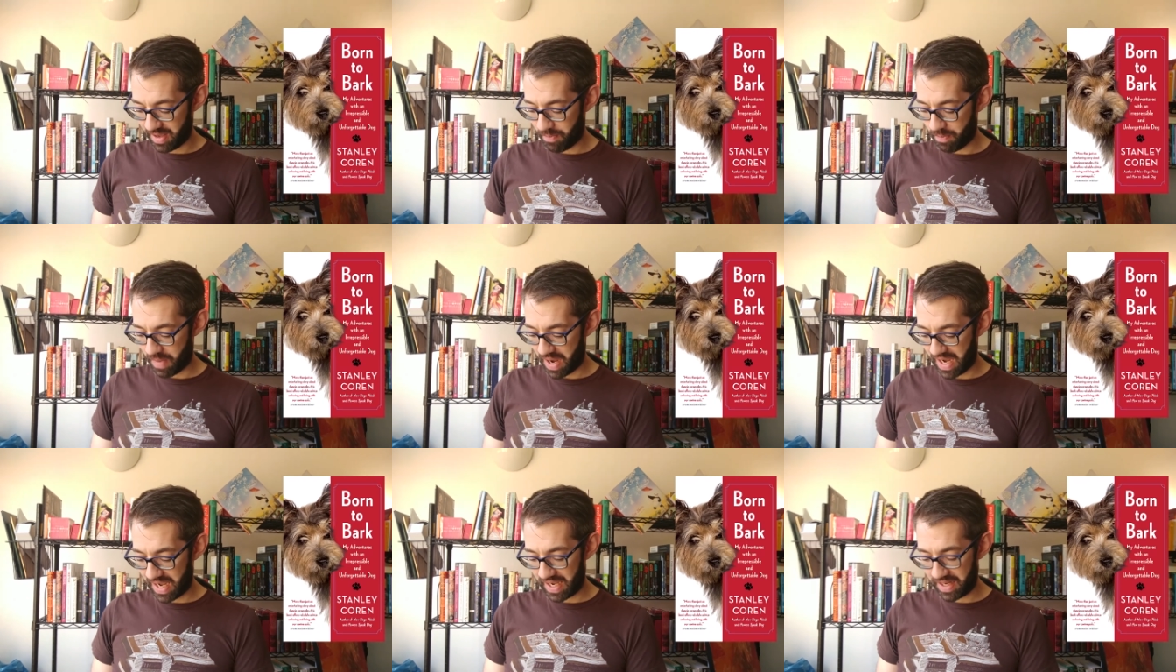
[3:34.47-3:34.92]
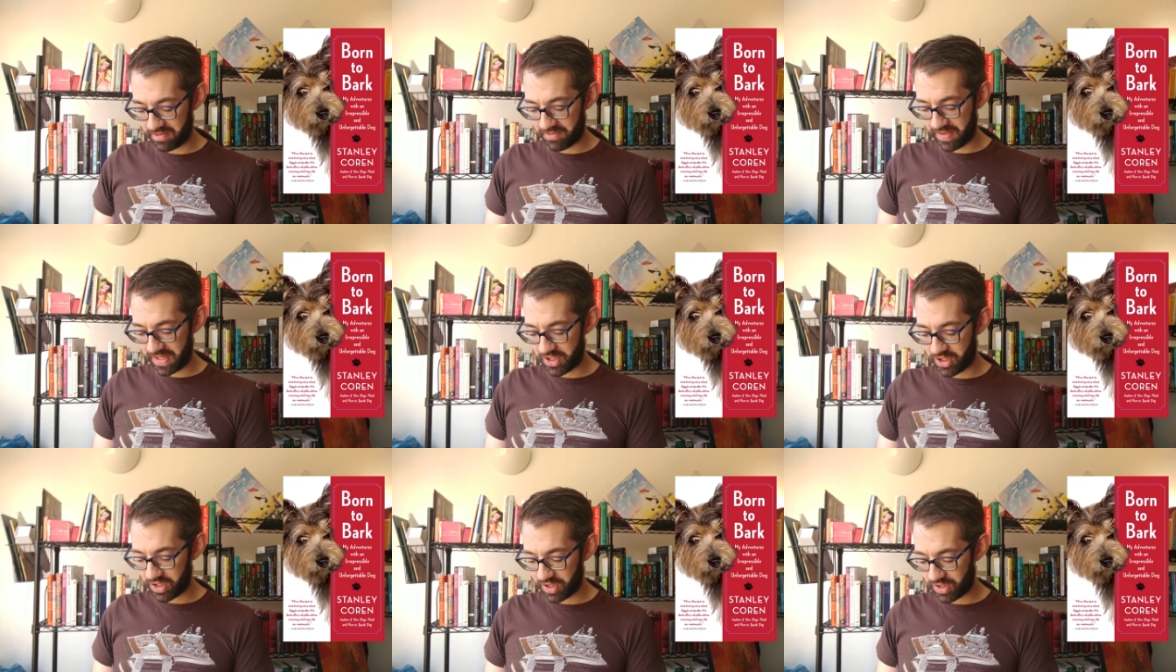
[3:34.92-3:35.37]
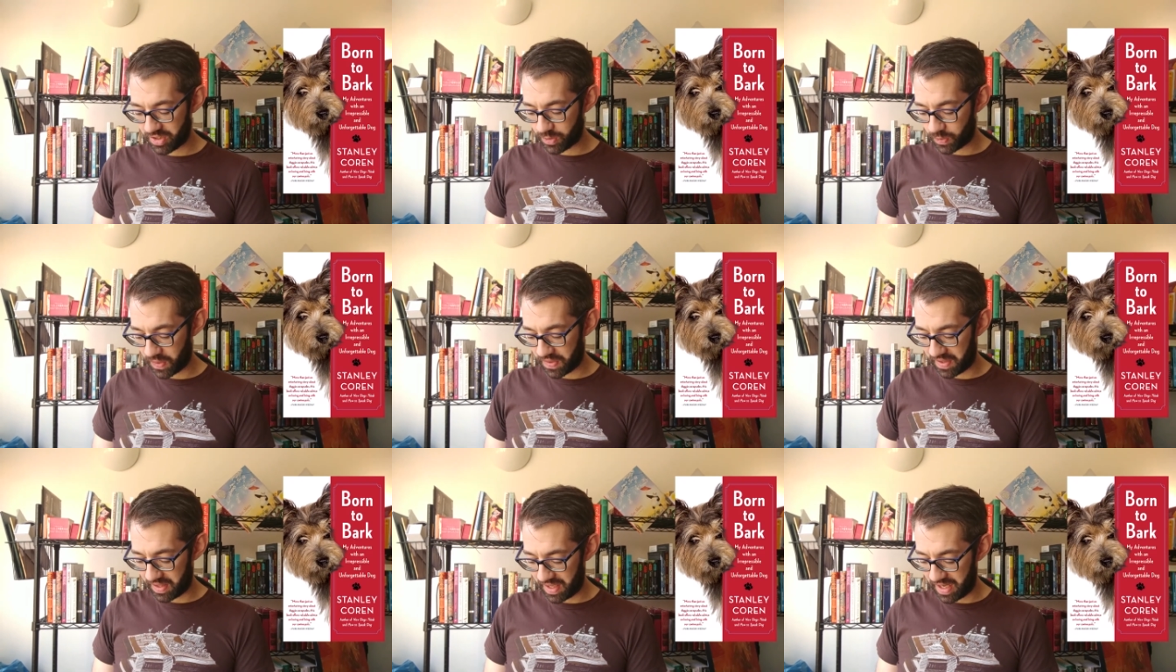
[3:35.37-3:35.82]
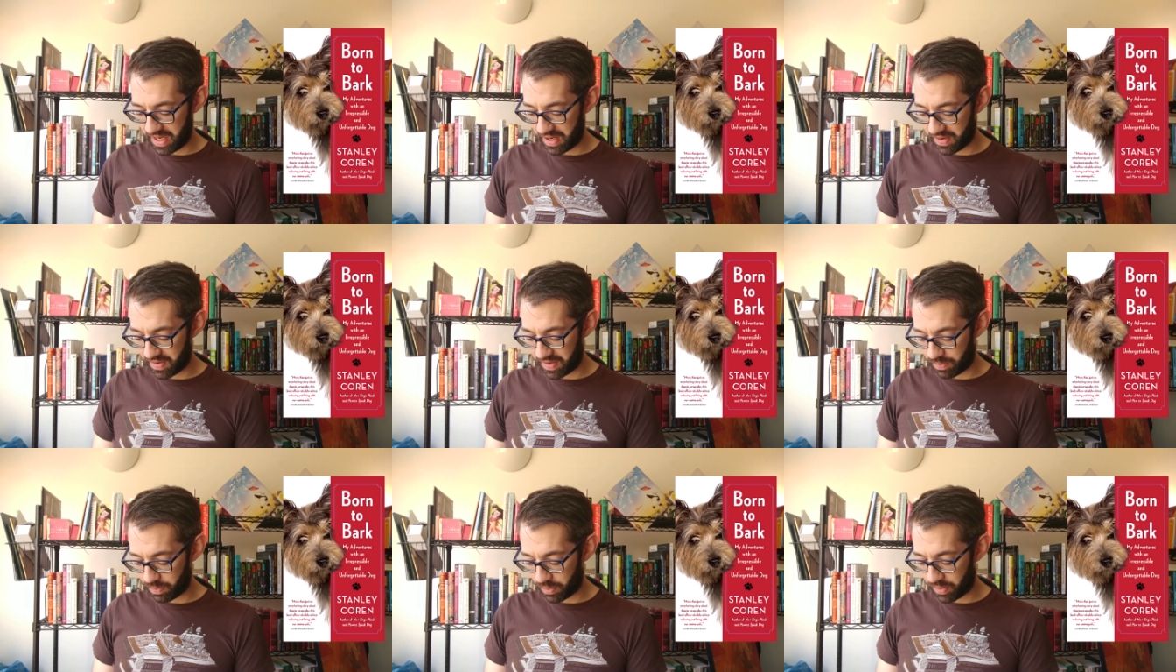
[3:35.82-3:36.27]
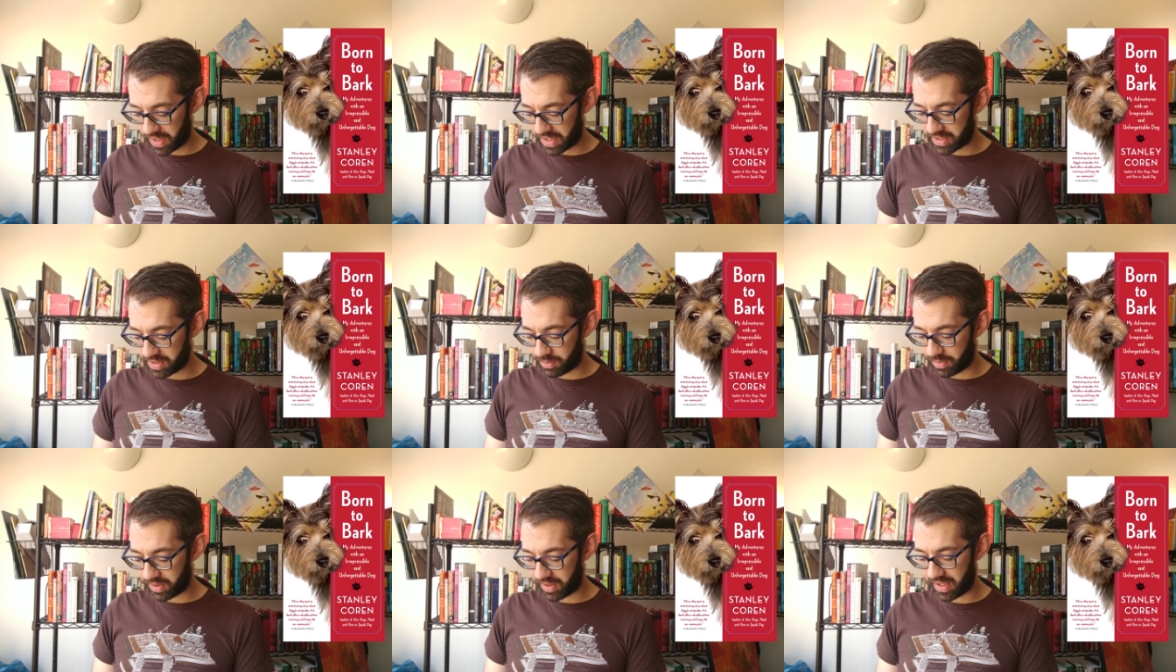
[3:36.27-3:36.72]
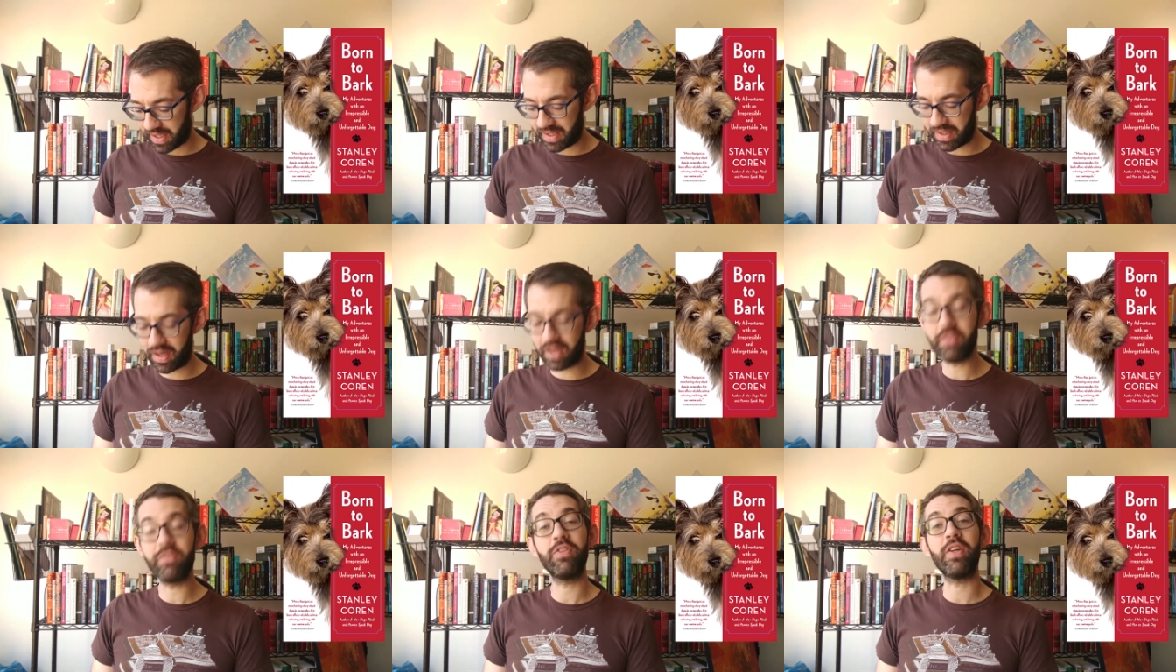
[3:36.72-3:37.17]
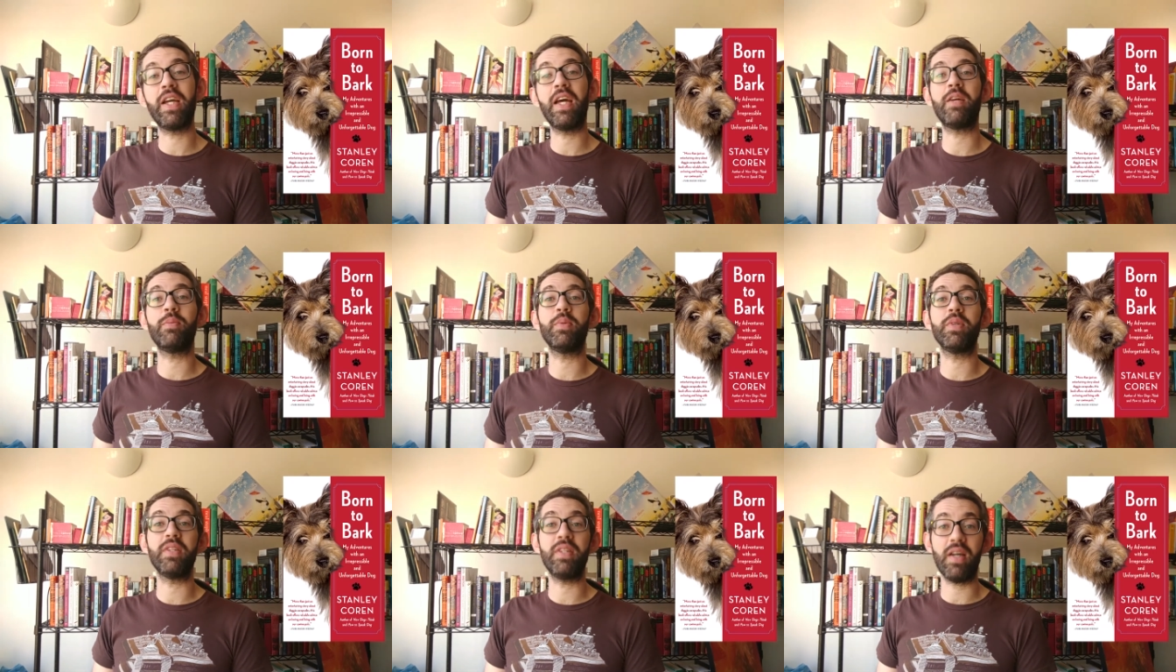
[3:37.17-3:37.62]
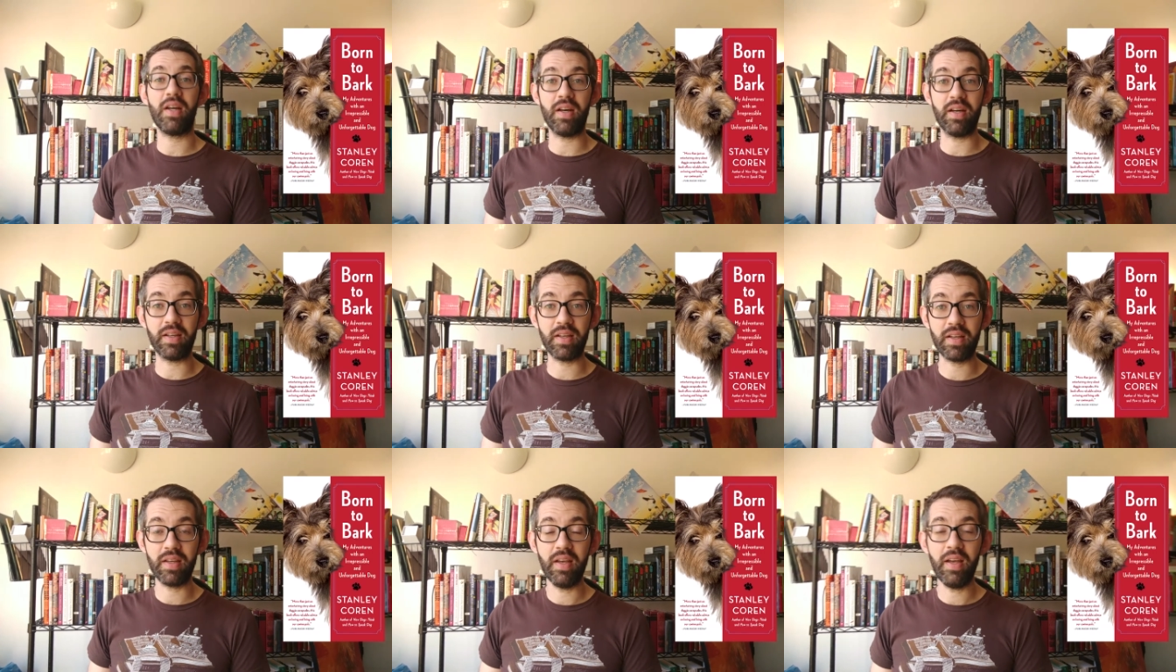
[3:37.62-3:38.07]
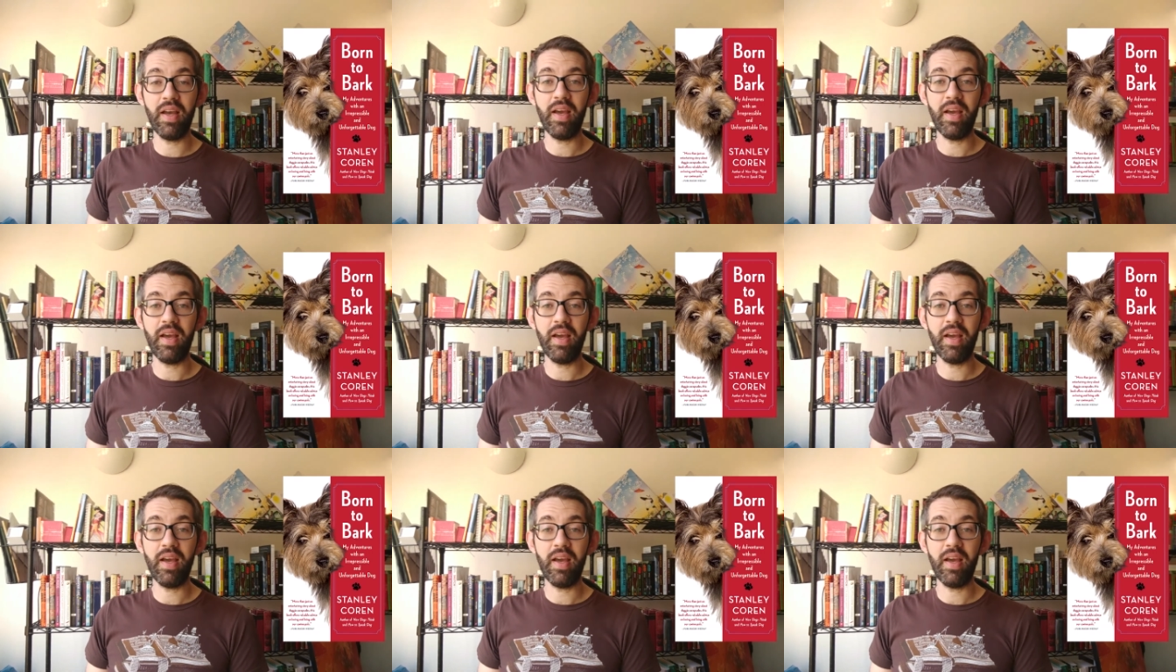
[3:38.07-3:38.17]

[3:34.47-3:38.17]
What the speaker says: My Adventures with an Irrepressible and Unforgettable Dog.